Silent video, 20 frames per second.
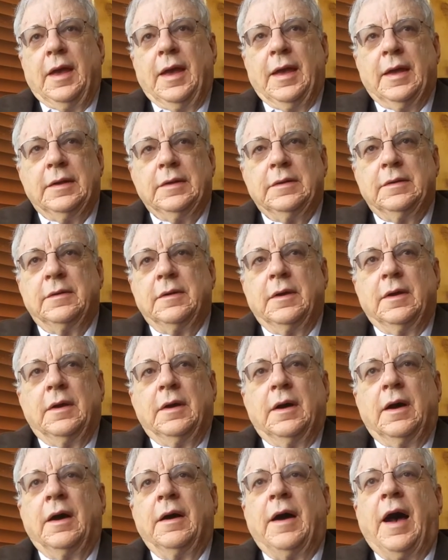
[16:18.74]
And
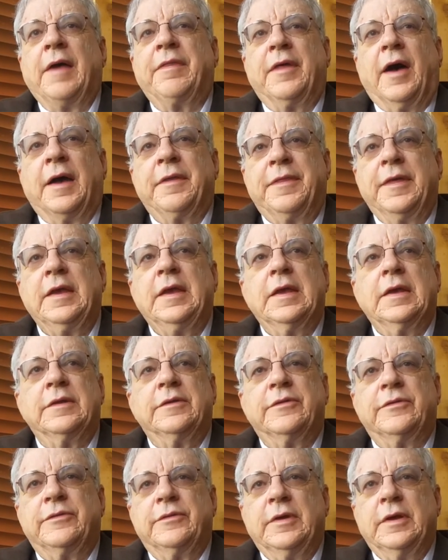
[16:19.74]
uh, I, I, think
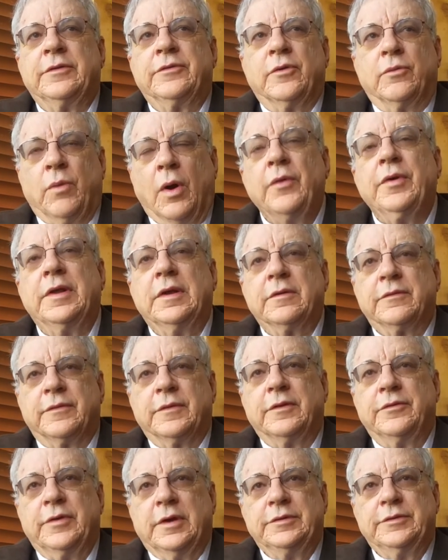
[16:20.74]
it's it's erroneous
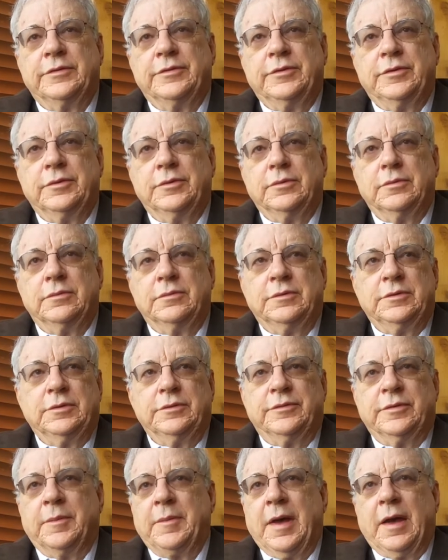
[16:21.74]
for the judges to
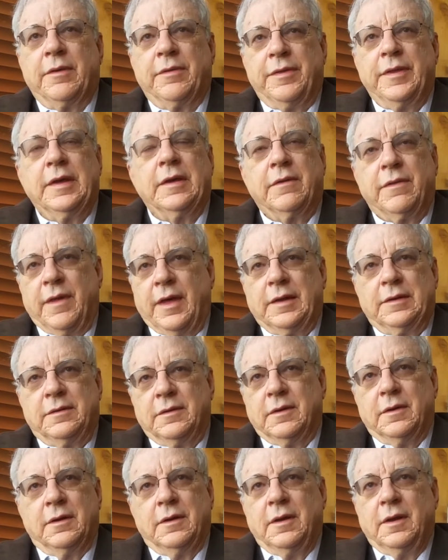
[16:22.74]
to somehow think that
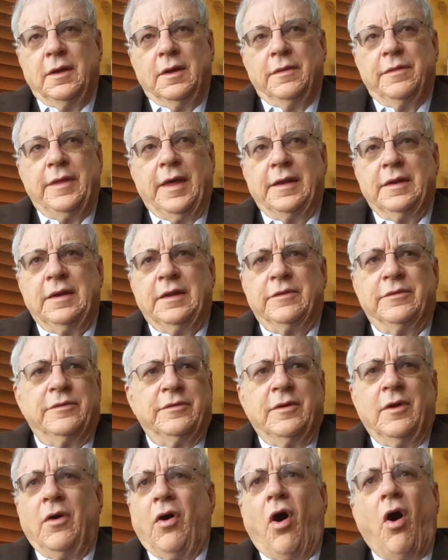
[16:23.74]
uh, that
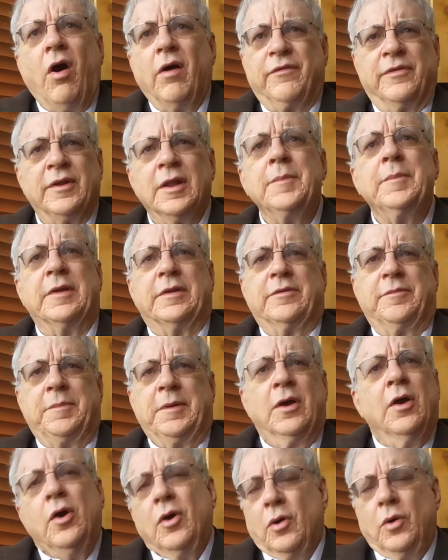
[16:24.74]
it's off limits.
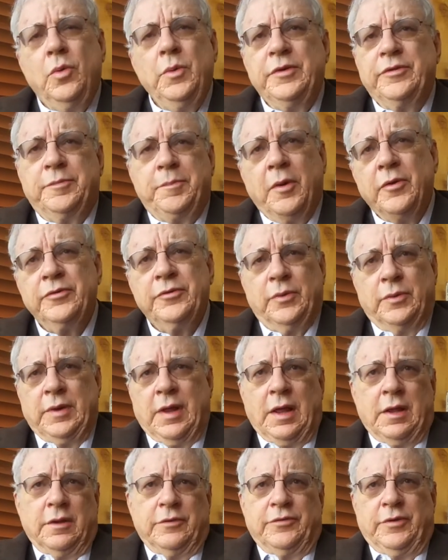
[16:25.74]
Who are we supposed to
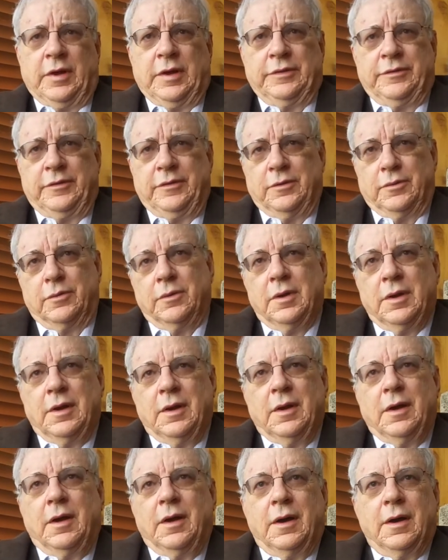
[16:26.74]
analogize to?
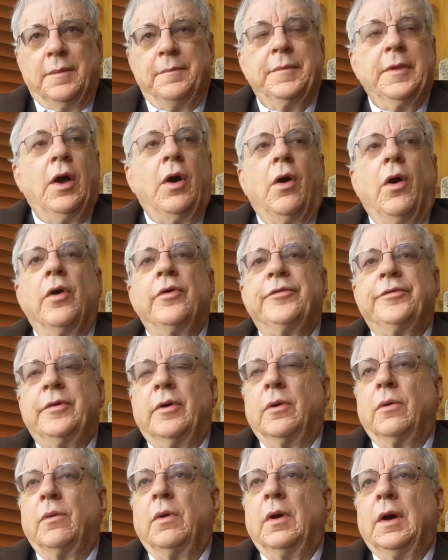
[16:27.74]
Um,
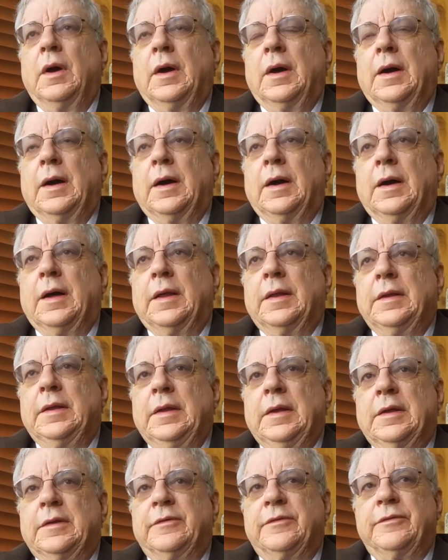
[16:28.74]
also, uh,
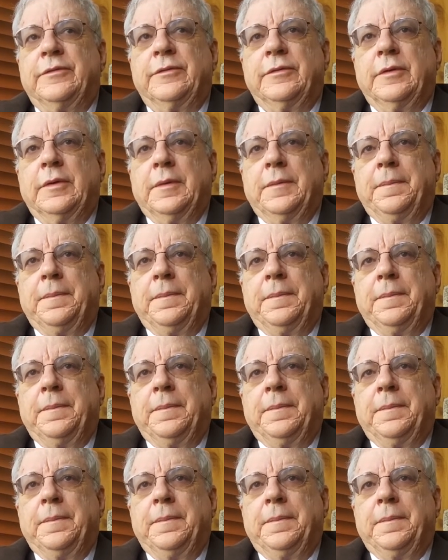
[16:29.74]
it's